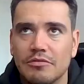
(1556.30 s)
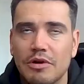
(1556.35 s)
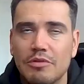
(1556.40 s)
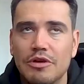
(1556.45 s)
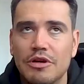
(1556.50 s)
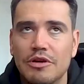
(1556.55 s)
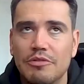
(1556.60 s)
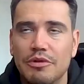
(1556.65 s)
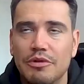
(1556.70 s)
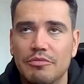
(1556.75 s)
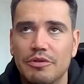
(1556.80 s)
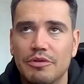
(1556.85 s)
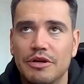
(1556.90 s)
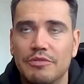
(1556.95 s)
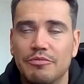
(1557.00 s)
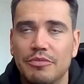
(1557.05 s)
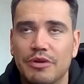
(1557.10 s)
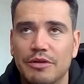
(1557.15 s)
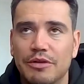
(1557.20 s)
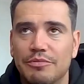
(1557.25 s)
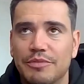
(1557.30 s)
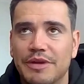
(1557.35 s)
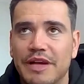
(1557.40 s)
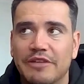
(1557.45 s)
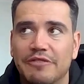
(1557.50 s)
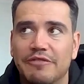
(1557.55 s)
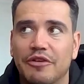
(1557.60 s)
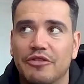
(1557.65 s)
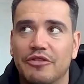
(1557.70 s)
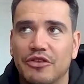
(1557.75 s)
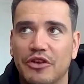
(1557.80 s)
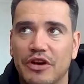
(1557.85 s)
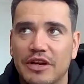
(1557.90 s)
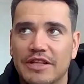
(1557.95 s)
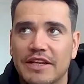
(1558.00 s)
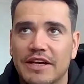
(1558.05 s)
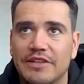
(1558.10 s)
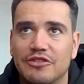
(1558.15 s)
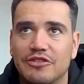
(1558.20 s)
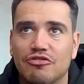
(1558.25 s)
we, we, we'll, we'll get further in
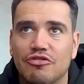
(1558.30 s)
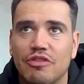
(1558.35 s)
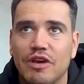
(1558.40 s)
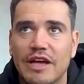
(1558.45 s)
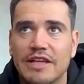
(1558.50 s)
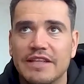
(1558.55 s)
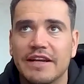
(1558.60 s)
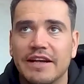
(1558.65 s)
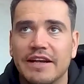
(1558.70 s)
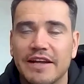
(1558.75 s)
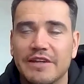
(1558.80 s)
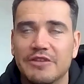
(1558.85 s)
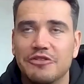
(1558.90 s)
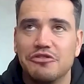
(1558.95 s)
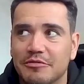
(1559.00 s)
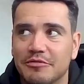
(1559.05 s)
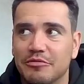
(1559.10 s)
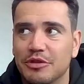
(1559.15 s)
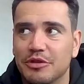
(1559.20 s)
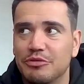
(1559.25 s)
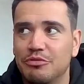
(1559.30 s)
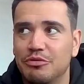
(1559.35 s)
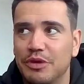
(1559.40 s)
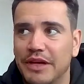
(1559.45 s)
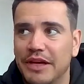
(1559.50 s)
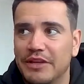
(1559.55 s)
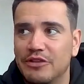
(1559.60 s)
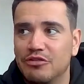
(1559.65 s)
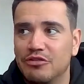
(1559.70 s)
that trait and let you know what we get to.